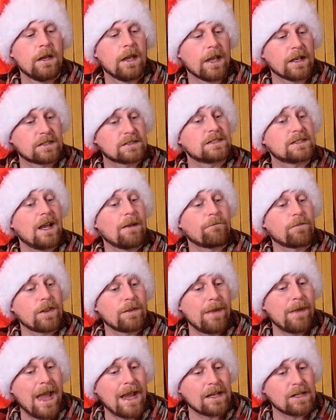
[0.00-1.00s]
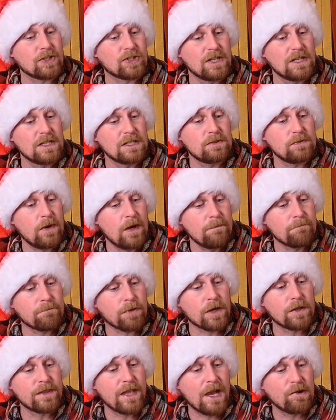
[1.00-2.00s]
except for the mac and cheese one.
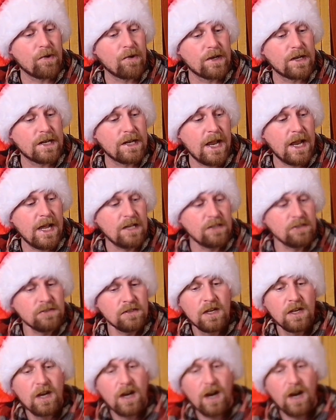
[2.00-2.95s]
Burn that one in hell.